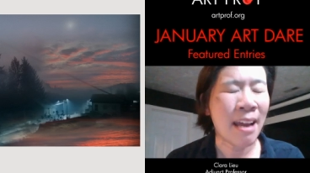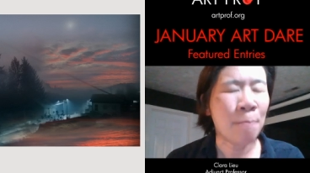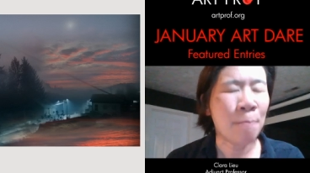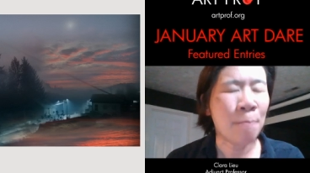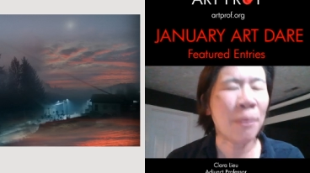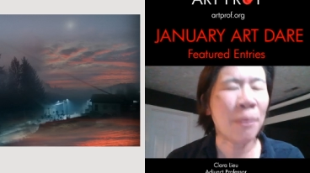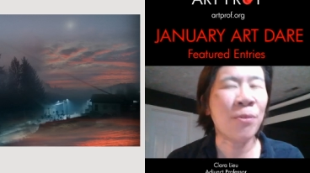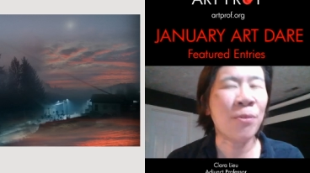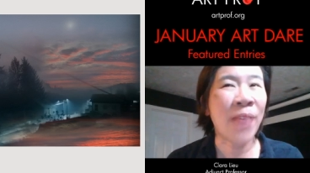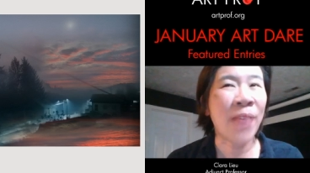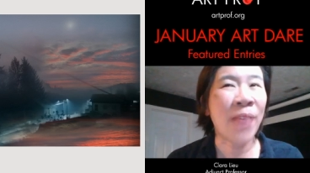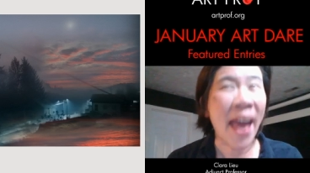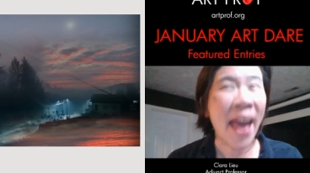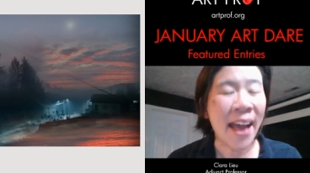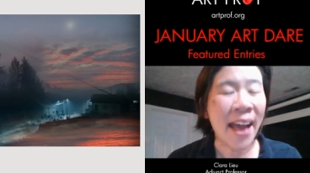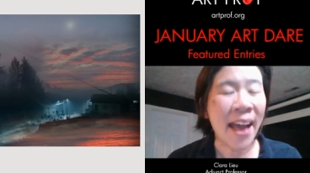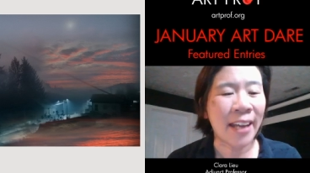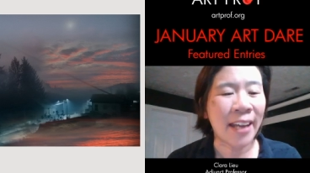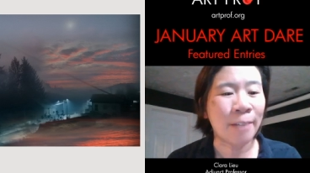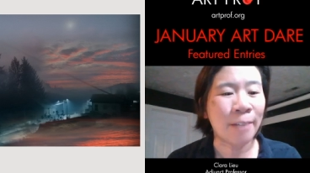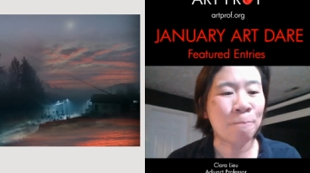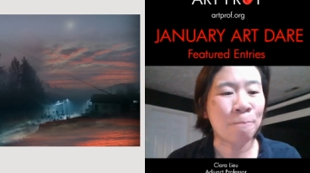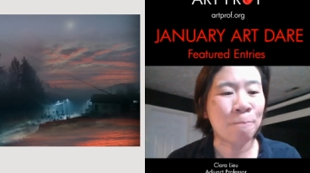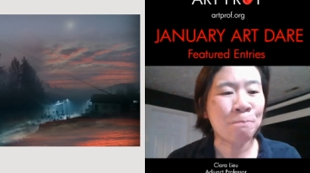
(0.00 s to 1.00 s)
But
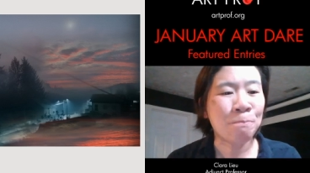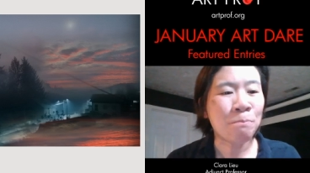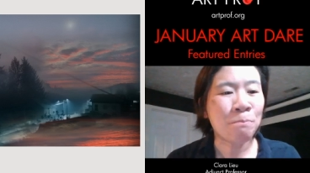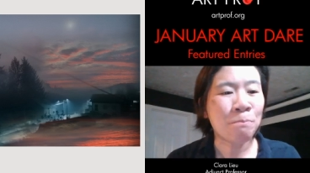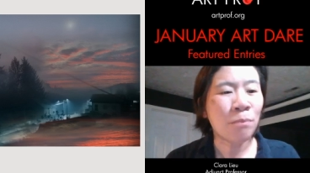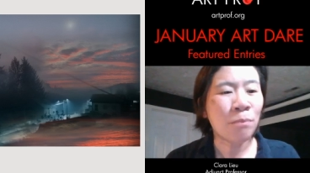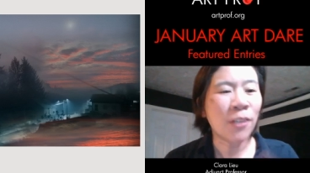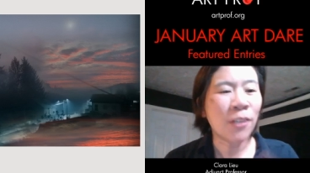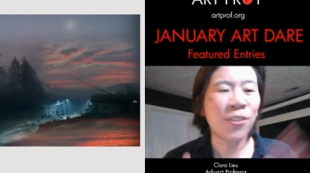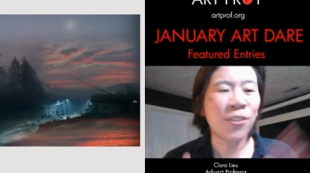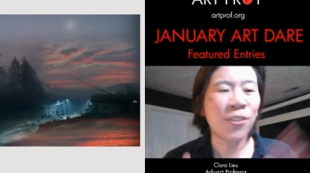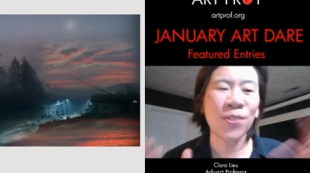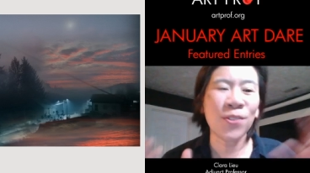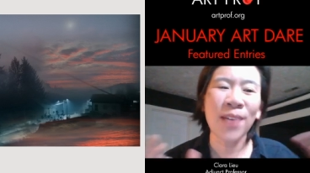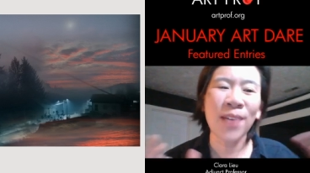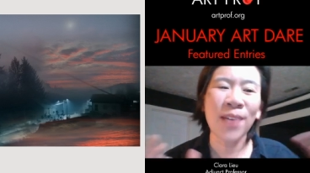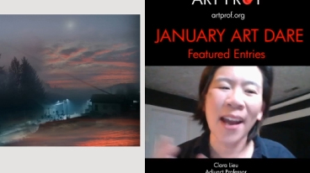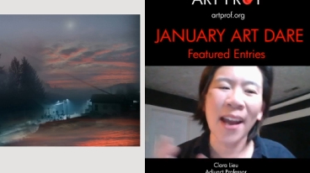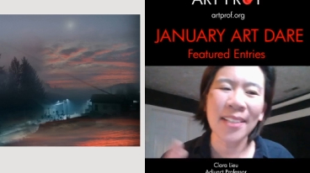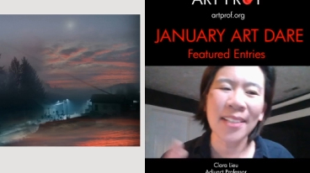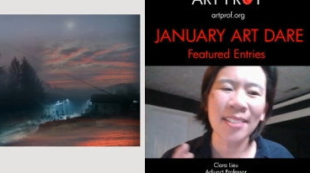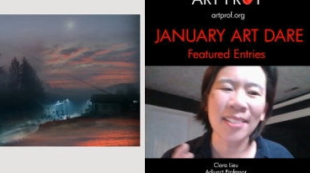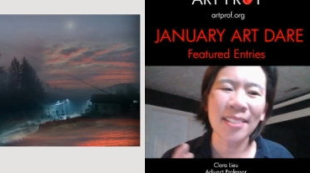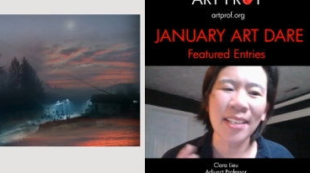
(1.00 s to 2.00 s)
then, do you
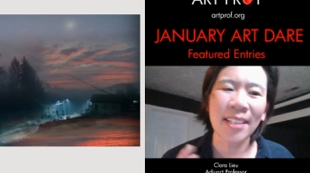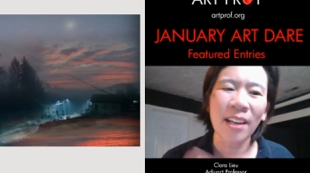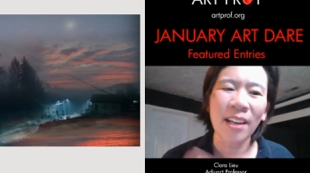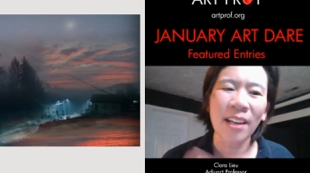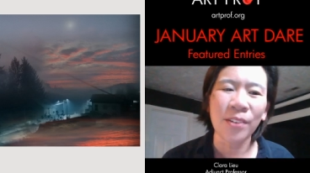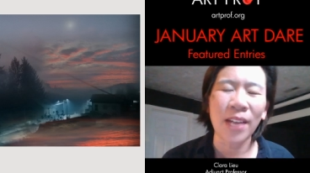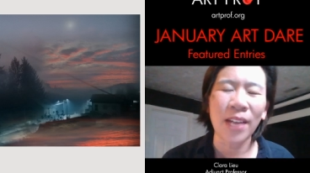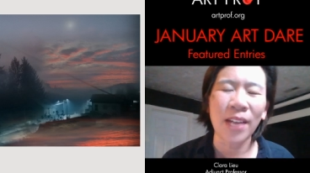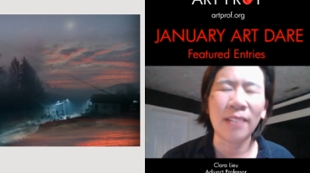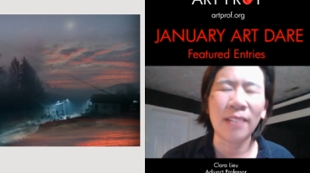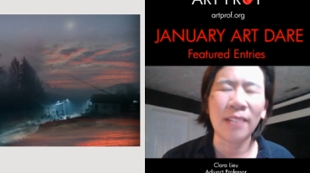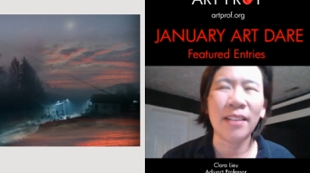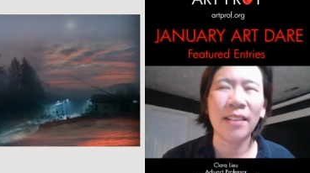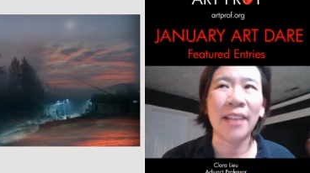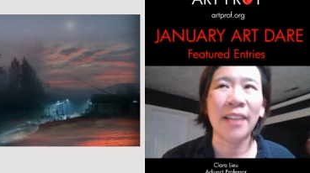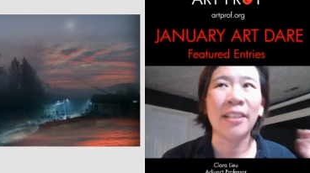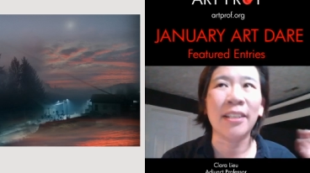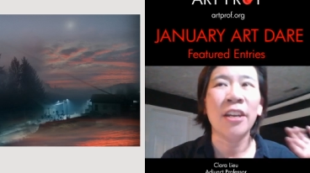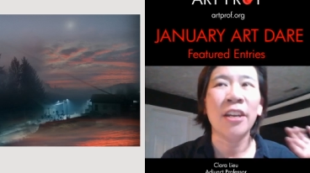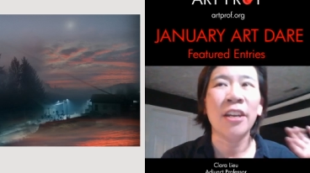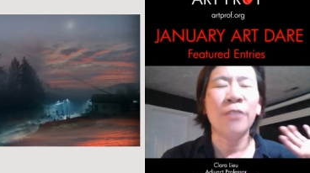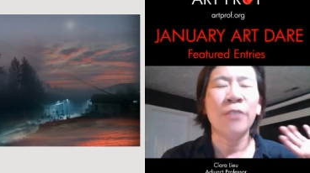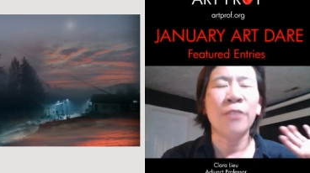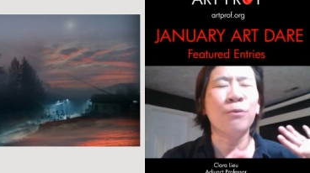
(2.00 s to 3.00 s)
guys see how that like